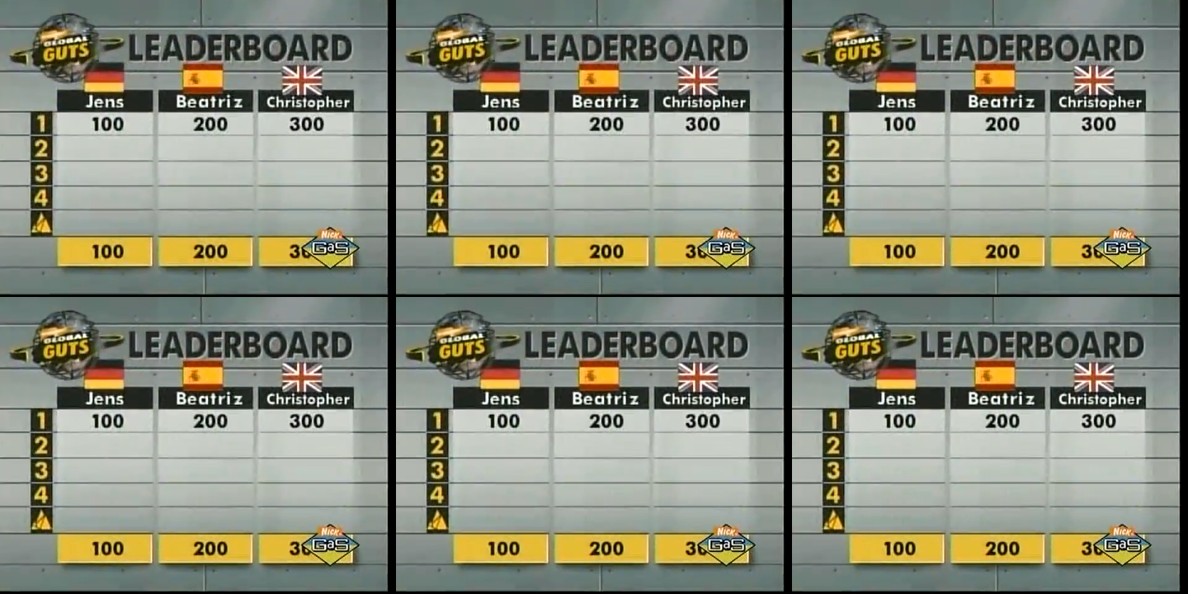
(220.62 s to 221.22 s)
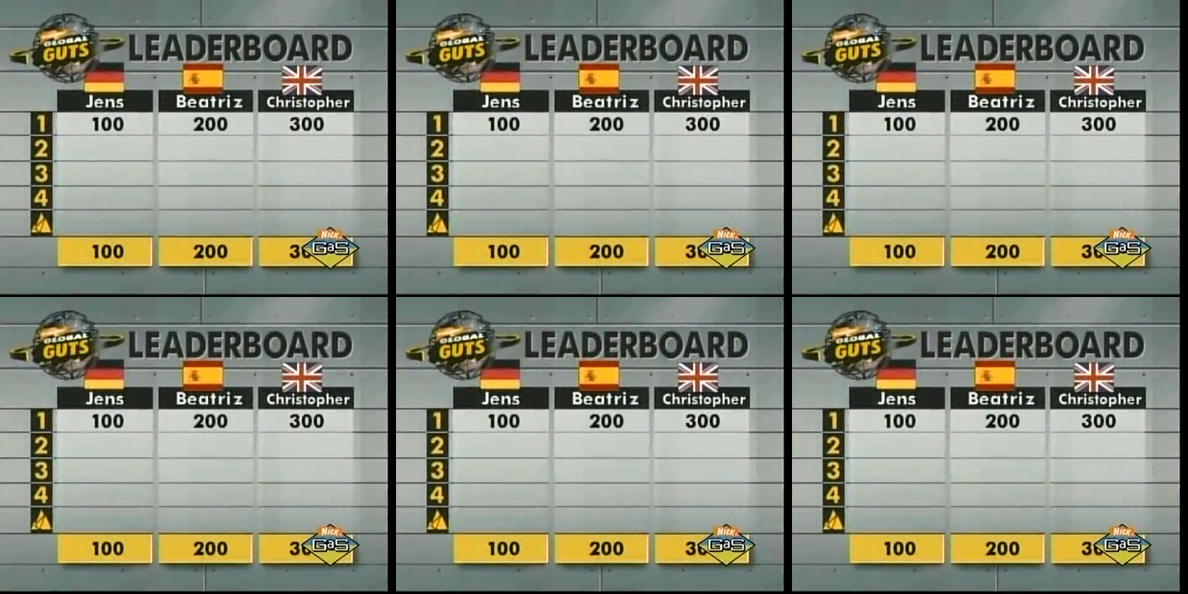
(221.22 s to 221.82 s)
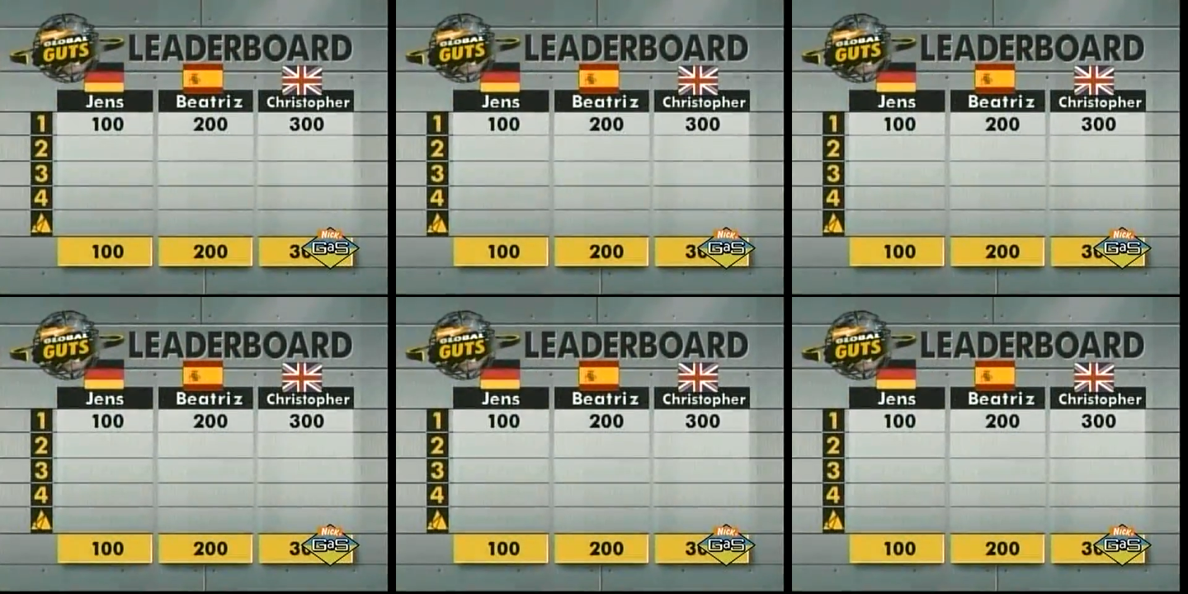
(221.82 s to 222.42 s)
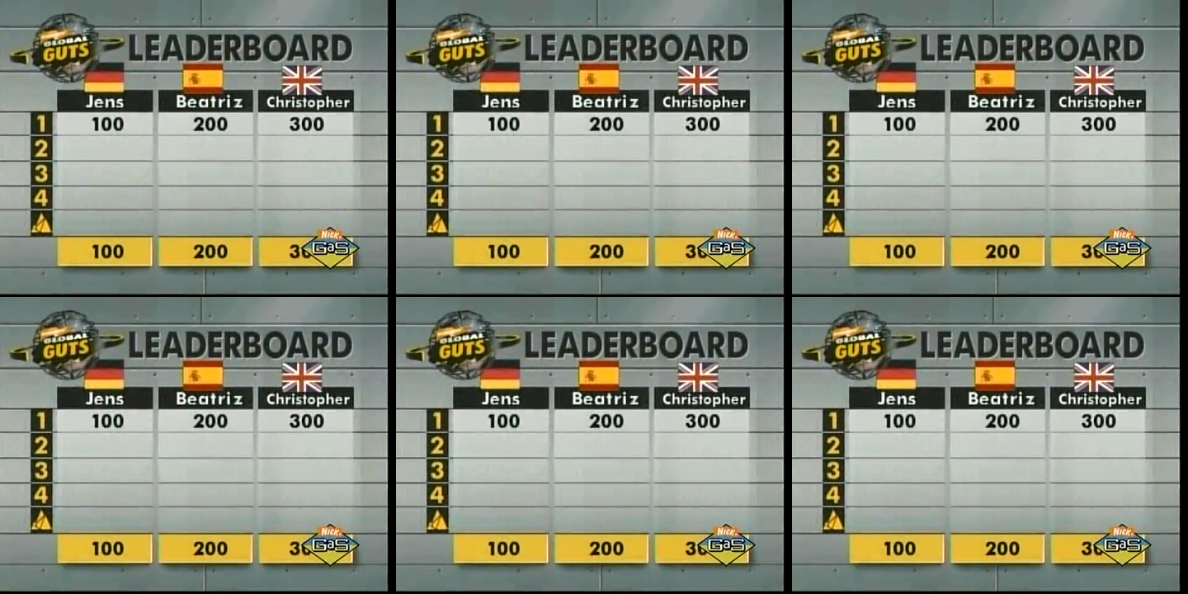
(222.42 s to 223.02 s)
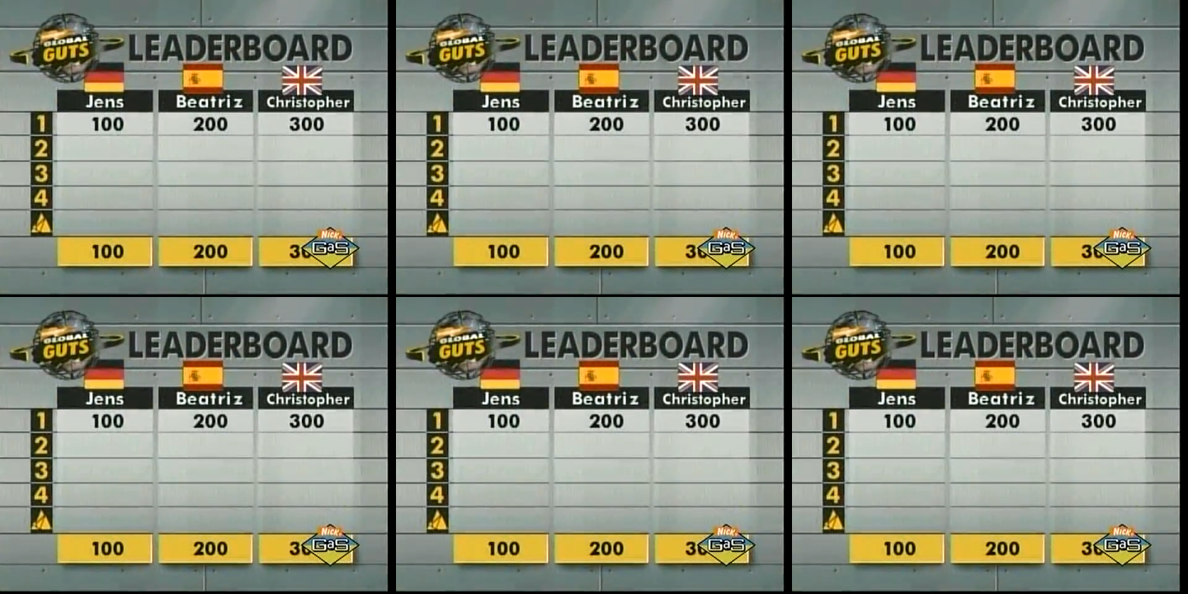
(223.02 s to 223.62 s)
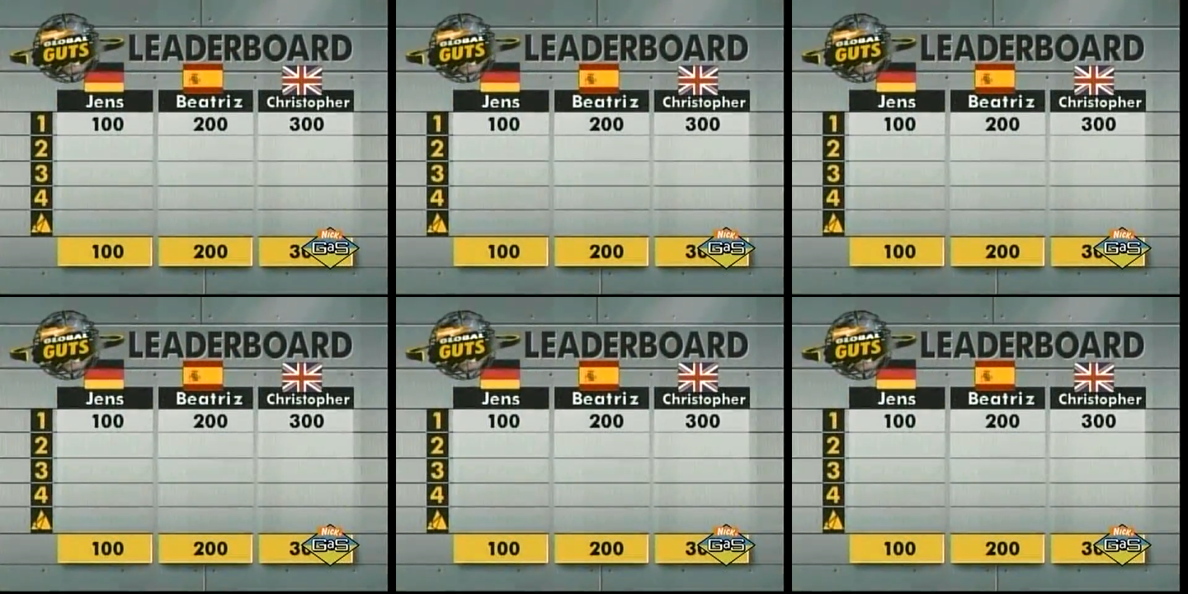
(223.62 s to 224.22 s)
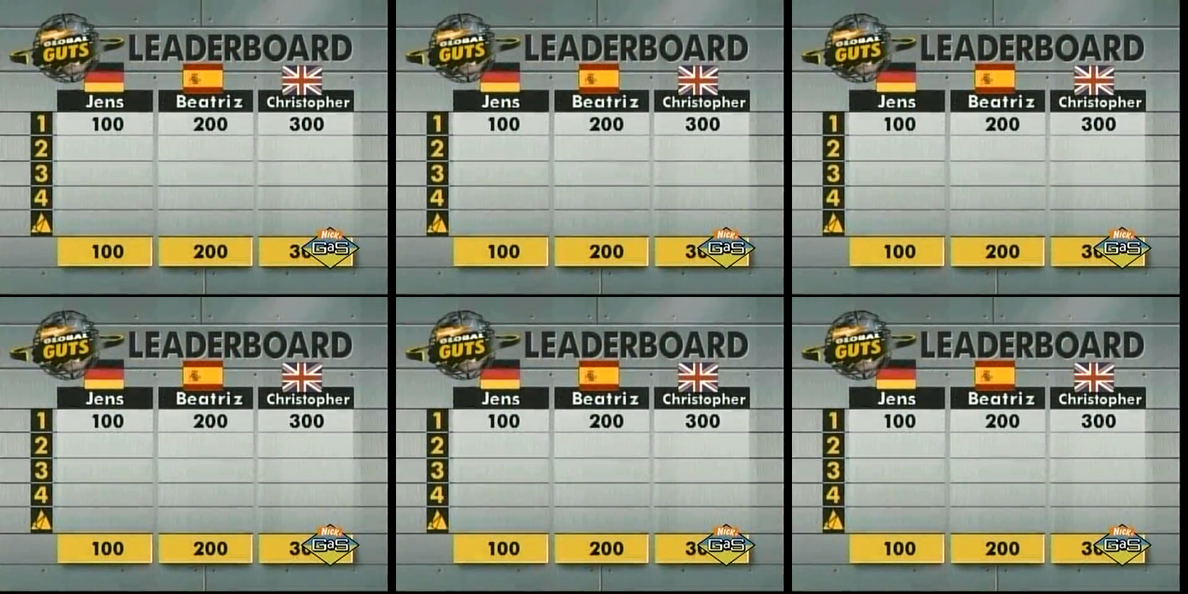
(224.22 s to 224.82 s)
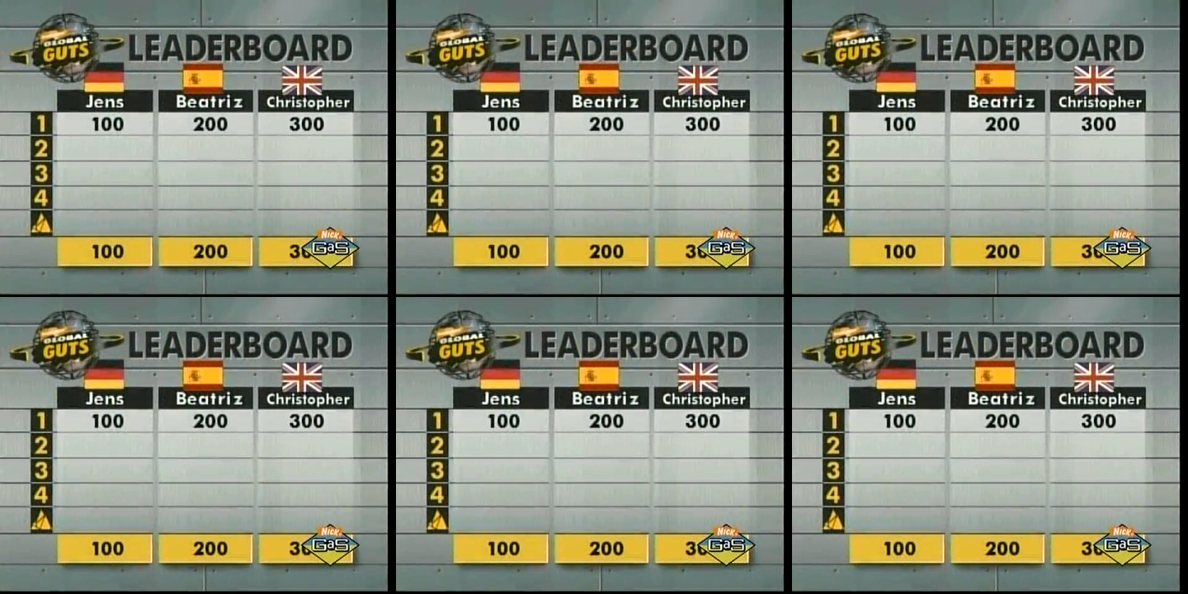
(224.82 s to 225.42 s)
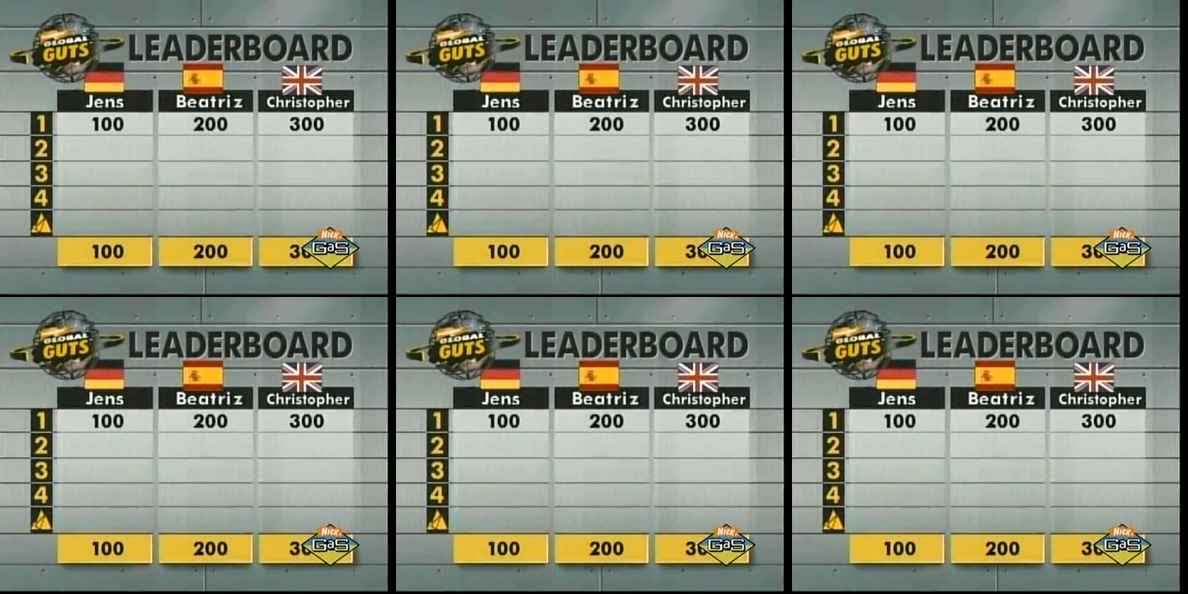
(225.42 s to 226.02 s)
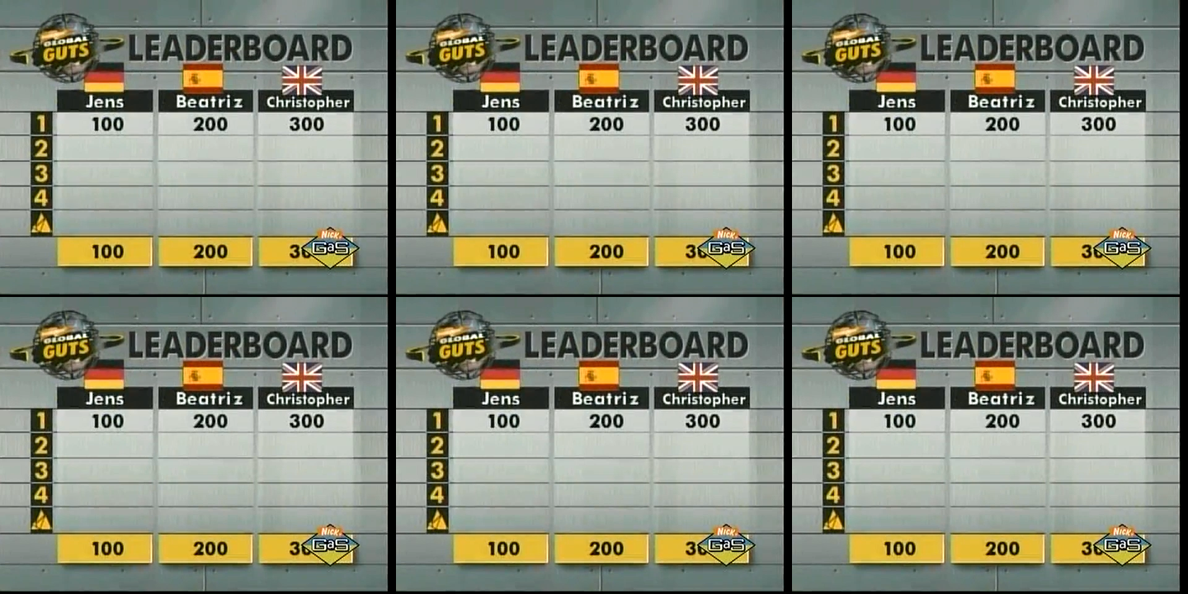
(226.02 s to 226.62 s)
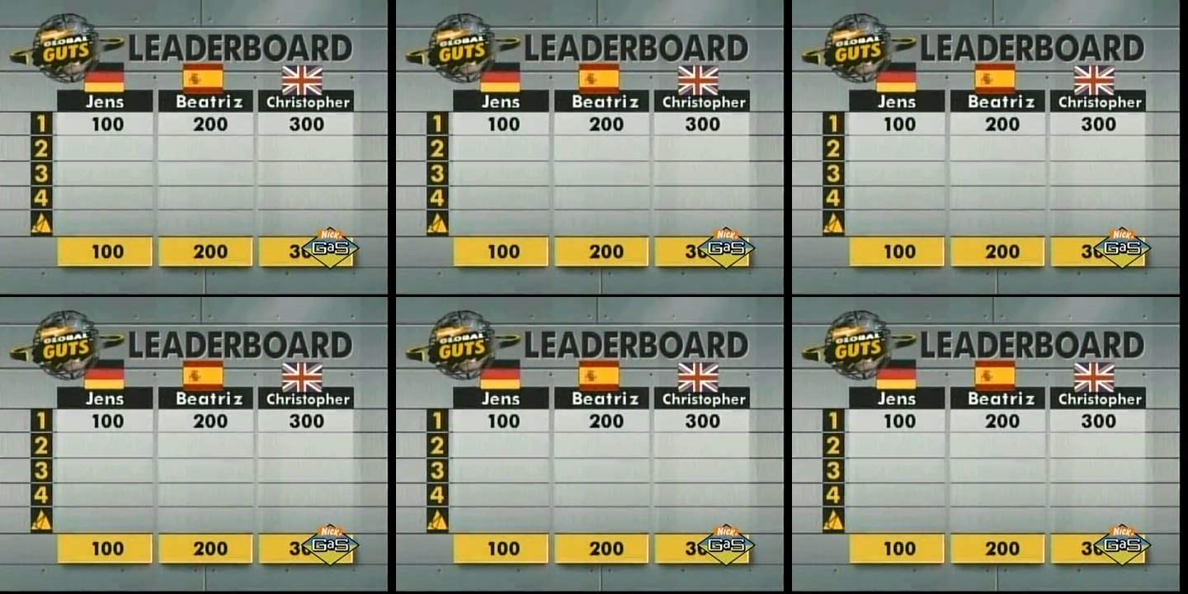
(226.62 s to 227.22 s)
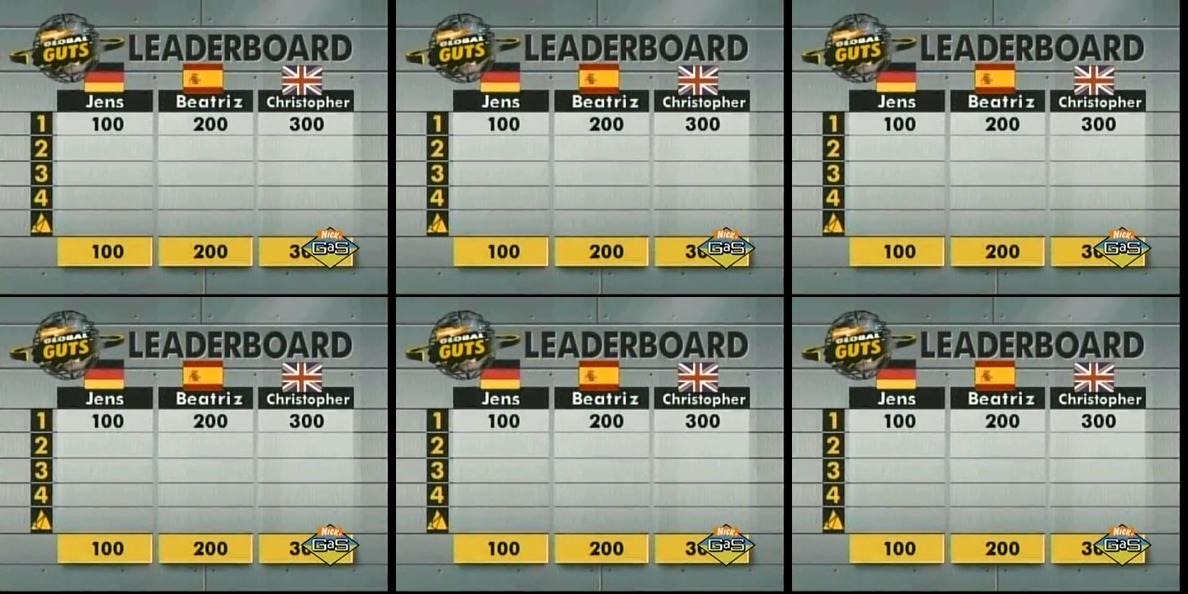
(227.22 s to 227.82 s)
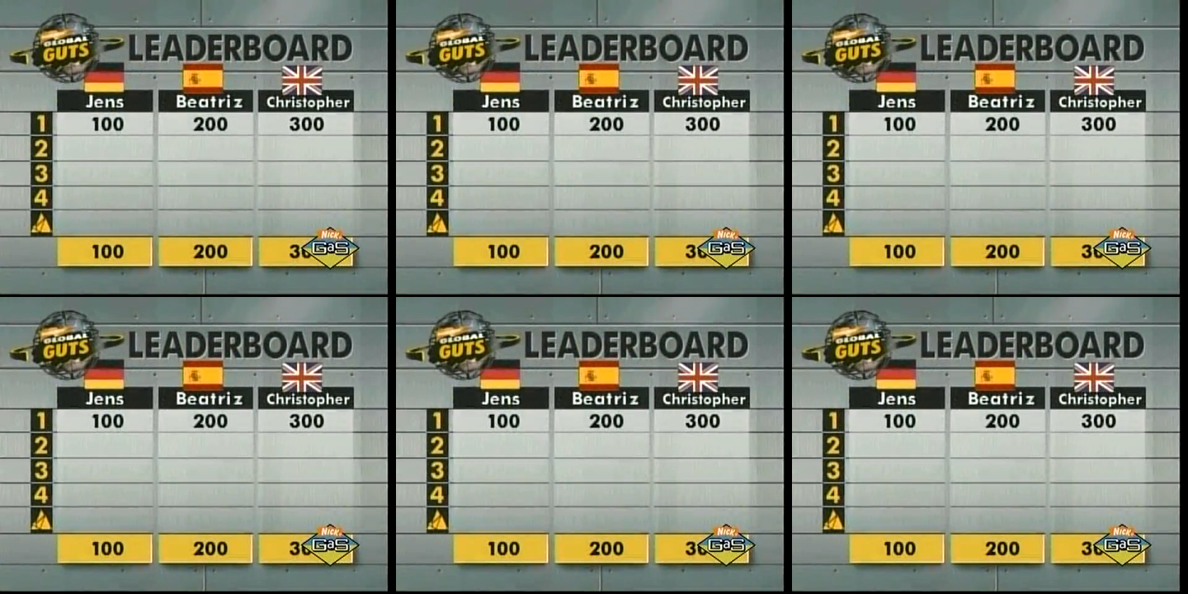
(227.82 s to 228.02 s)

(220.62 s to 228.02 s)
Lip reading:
No face is visible, so there are no lips to read.